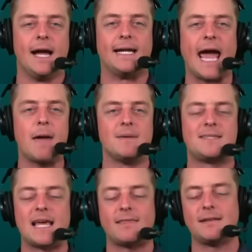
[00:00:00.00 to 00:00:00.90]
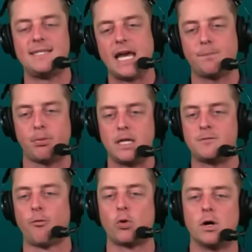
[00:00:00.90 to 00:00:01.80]
Game is set to take place
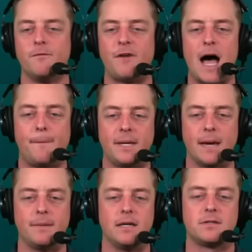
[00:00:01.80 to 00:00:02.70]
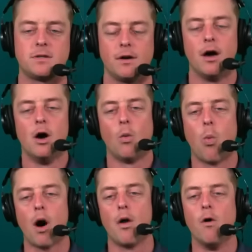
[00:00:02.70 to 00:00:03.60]
4:05 p.m. Eastern,
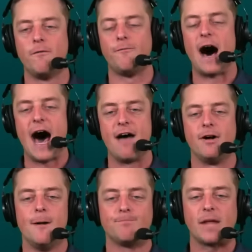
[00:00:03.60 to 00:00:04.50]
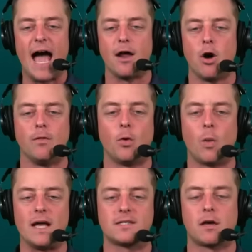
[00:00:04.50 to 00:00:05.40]
1:05 out on the
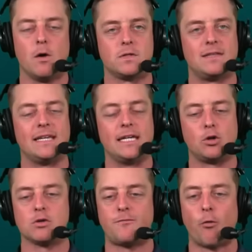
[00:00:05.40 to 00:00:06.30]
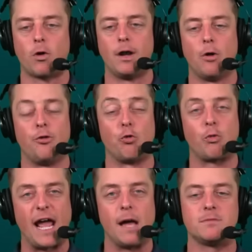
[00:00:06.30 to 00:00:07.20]
West Coast. The Eagles 4-0, the
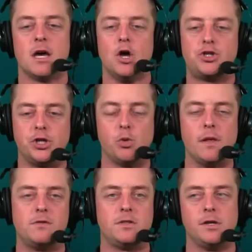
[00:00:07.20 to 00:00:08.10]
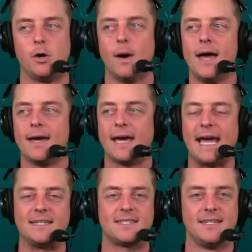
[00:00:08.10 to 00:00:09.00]
Rams 2-2.
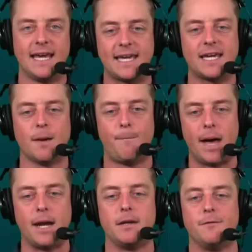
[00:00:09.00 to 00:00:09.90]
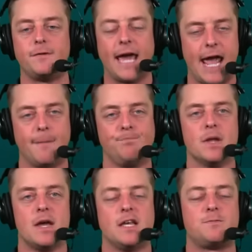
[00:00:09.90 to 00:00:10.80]
A sneaky competitive game,
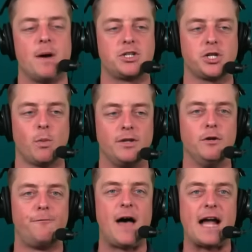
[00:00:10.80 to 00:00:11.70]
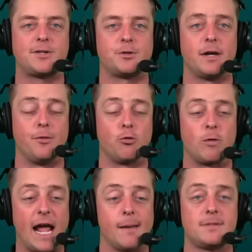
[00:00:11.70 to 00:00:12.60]
especially when you factor in the
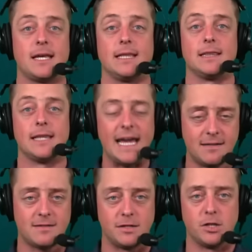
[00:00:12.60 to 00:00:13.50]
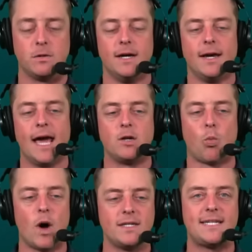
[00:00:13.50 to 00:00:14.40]
Rams like to and
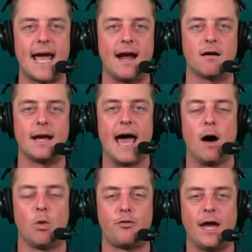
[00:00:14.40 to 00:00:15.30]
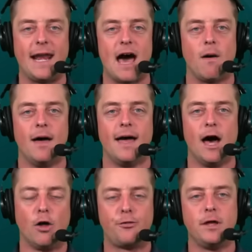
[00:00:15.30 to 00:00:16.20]
want to air it out with a now
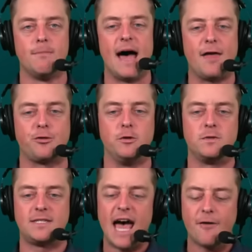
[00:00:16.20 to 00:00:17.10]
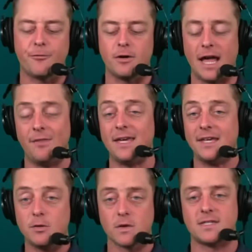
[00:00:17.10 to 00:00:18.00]
healthy Matthew Stafford, and the
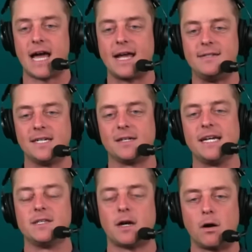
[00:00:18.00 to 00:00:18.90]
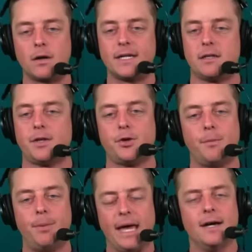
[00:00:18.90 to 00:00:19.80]
Eagles secondary is hurting a little
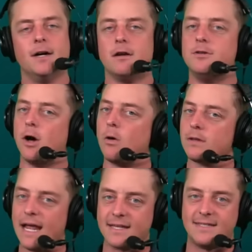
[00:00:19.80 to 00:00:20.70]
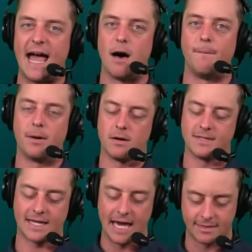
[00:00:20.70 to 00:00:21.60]
bit. Don't let us down, birds.
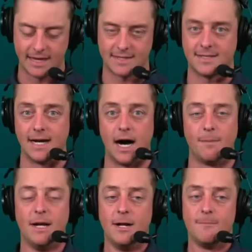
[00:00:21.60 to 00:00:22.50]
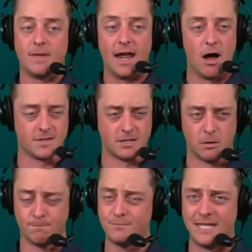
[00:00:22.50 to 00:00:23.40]
Get this dub, and
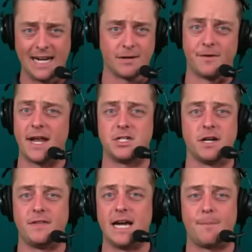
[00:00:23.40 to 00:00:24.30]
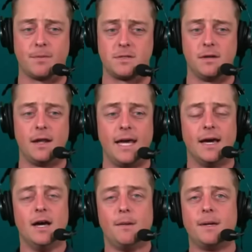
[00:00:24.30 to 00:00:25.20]
also take advantage of the opportunity,
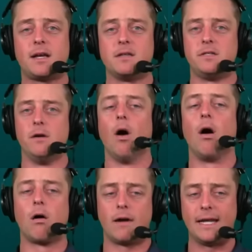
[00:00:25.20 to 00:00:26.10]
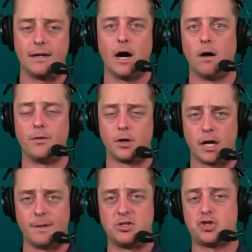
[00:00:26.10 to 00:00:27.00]
because you already know there are going
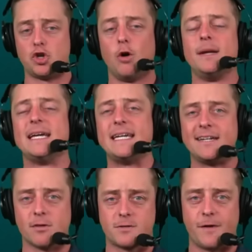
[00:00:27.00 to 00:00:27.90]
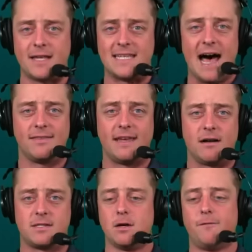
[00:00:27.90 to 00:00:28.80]
to be so many Eagles fans out there
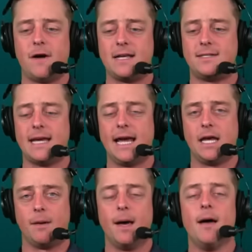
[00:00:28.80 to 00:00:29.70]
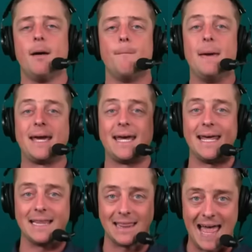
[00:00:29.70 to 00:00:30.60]
at SoFi Stadium making
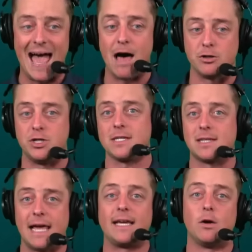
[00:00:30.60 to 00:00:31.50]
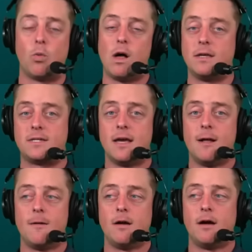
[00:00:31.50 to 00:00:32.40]
it loud, just like it was
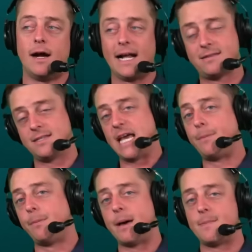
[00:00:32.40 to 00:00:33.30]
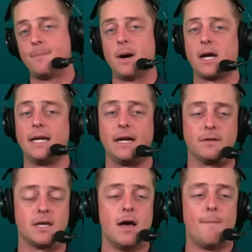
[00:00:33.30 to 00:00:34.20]
against the Tampa Bay
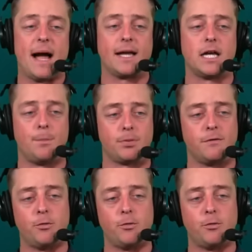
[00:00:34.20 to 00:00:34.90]
Buccaneers back a couple of